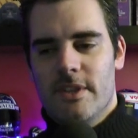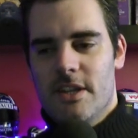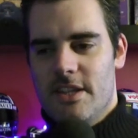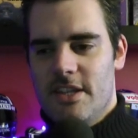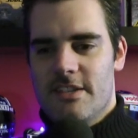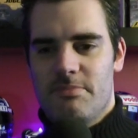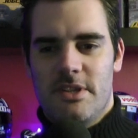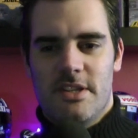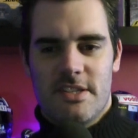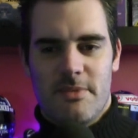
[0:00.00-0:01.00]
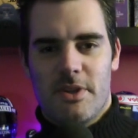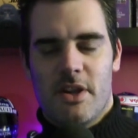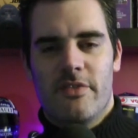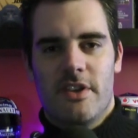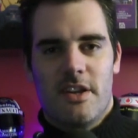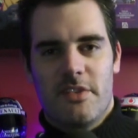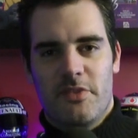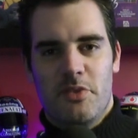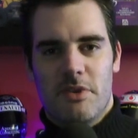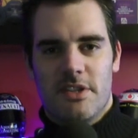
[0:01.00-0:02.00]
I think that's been something over the last
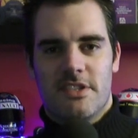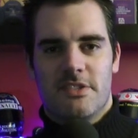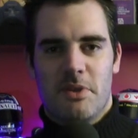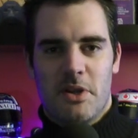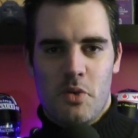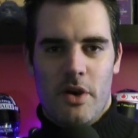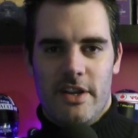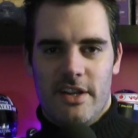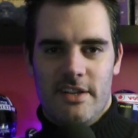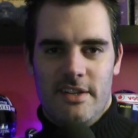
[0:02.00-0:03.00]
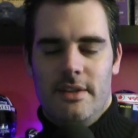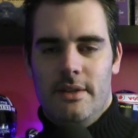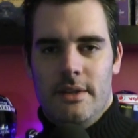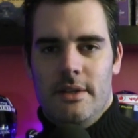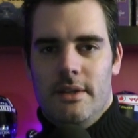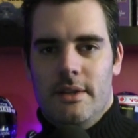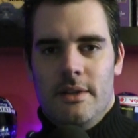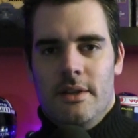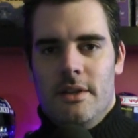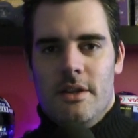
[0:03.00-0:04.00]
few months that's been quite a
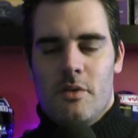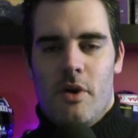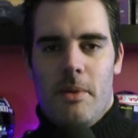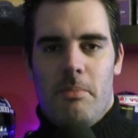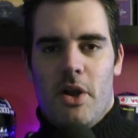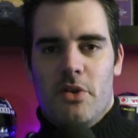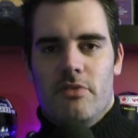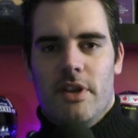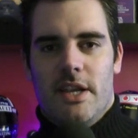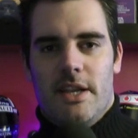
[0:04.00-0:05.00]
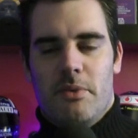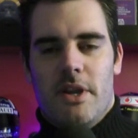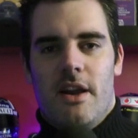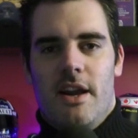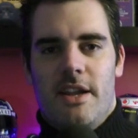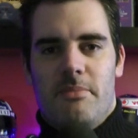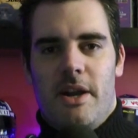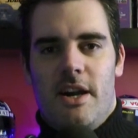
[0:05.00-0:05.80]
blow, really. I had about